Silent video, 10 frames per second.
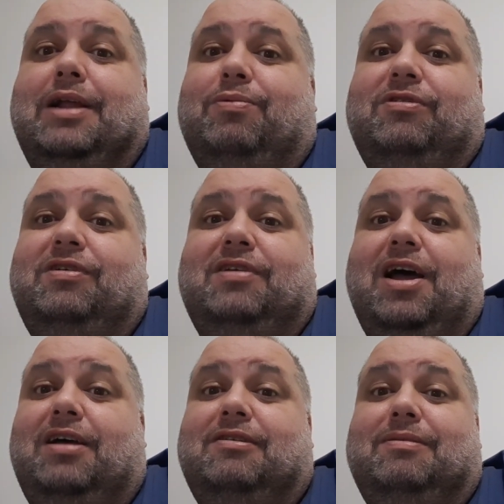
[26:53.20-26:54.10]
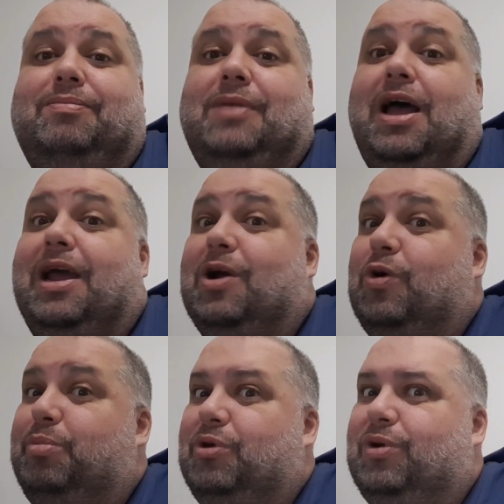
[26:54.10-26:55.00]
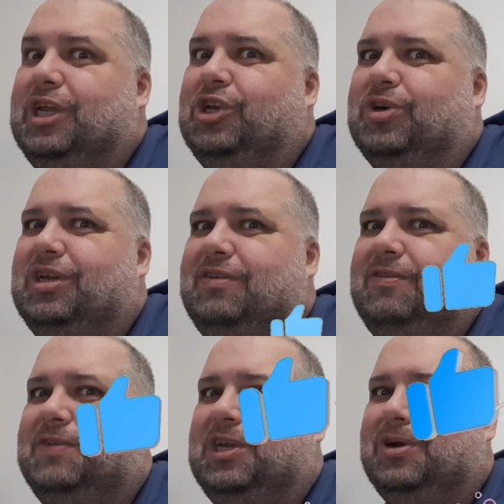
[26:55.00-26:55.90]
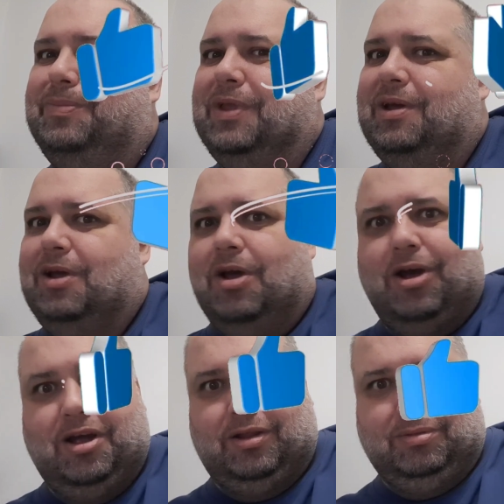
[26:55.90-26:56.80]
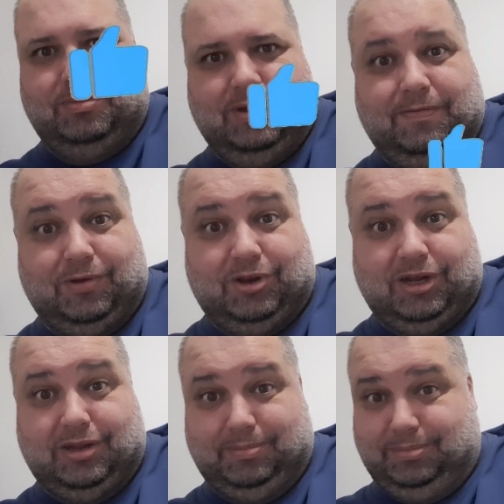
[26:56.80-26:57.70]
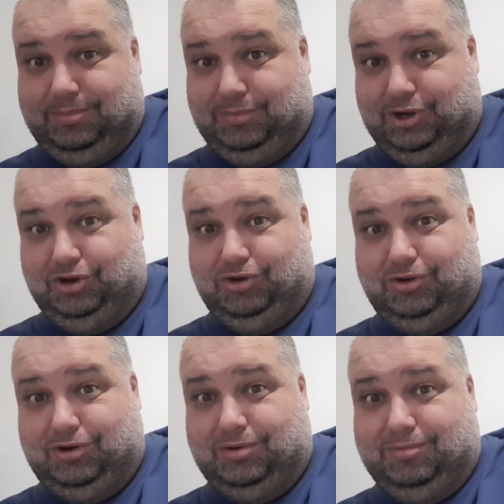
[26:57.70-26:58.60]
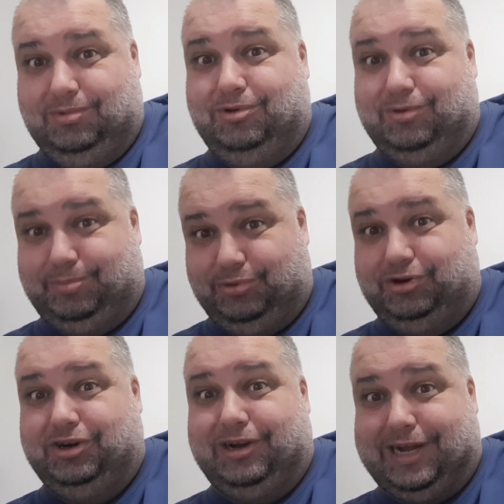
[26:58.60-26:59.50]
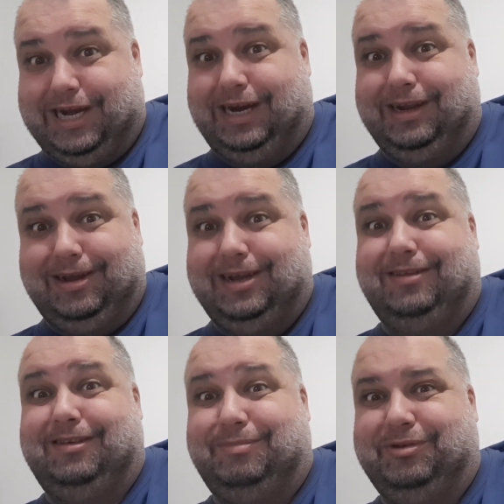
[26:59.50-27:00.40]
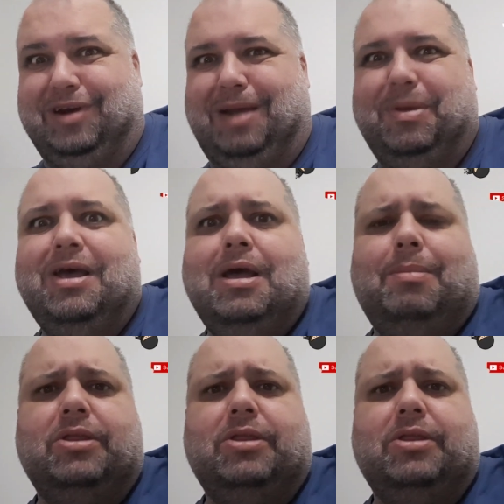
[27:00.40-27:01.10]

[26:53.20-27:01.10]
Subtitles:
that was it, guys. I hope you enjoyed this video, and if you did, be sure to push a like and subscribe.